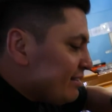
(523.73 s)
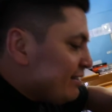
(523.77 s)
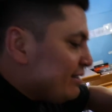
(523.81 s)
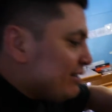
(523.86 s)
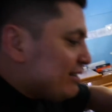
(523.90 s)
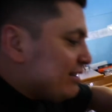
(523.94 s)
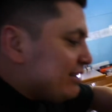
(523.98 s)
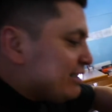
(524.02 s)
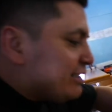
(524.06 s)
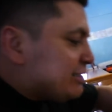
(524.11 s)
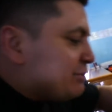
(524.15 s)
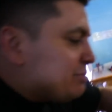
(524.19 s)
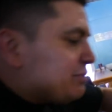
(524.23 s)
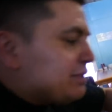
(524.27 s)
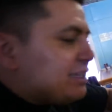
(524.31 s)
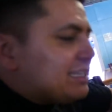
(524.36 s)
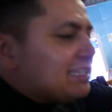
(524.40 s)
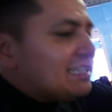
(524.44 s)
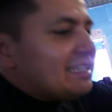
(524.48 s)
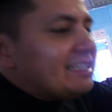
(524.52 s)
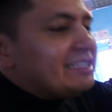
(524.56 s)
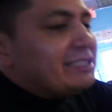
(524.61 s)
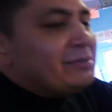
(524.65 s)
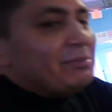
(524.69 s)

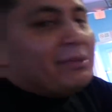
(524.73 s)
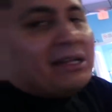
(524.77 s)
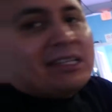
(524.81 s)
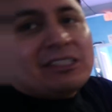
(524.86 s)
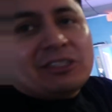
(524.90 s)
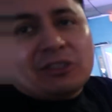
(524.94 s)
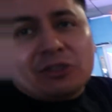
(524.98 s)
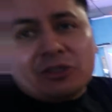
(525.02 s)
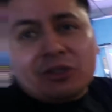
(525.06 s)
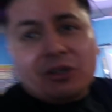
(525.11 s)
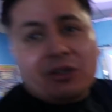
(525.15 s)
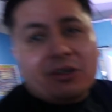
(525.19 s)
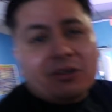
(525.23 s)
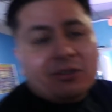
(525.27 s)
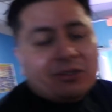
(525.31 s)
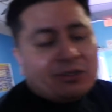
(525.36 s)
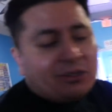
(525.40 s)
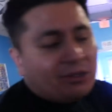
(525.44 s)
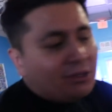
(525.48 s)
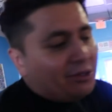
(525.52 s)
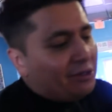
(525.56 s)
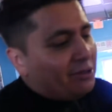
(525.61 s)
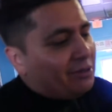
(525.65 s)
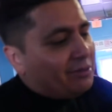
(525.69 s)
It smells strong,
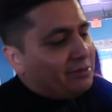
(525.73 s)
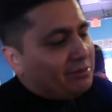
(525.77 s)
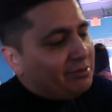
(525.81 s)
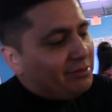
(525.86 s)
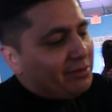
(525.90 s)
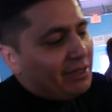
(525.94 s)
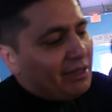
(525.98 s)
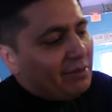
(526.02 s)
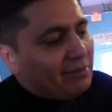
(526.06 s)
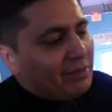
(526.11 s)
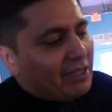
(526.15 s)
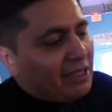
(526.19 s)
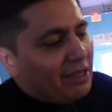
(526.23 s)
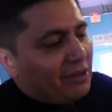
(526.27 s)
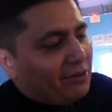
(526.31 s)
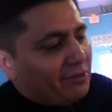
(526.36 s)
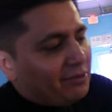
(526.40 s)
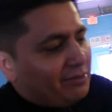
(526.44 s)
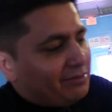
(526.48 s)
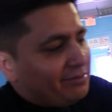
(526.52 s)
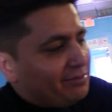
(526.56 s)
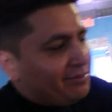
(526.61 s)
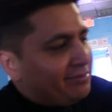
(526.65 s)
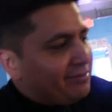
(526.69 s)
so I'm down.
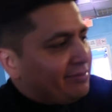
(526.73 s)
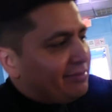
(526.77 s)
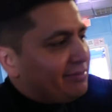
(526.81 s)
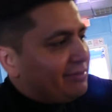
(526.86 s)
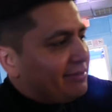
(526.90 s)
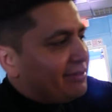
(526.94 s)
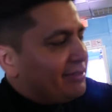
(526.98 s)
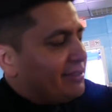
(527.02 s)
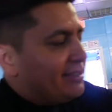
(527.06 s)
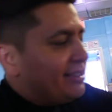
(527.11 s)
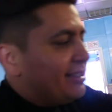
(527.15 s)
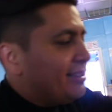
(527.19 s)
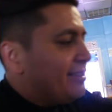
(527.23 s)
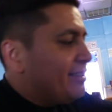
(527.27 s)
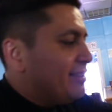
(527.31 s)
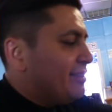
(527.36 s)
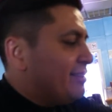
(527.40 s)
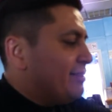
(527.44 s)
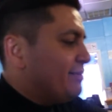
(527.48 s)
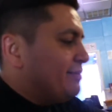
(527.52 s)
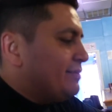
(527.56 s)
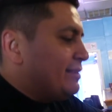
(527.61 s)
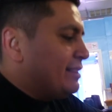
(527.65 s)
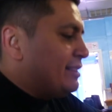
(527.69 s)
Cheers.
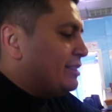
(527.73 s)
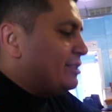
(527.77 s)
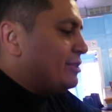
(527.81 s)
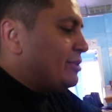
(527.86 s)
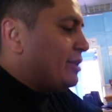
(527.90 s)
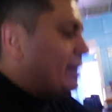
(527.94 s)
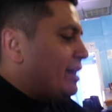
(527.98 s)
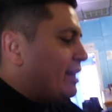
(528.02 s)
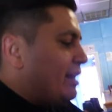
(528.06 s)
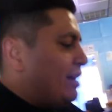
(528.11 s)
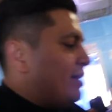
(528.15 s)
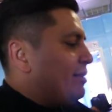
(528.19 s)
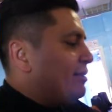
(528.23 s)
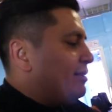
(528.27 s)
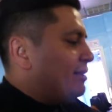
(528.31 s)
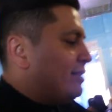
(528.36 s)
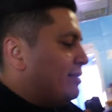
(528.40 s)
Let's try it out.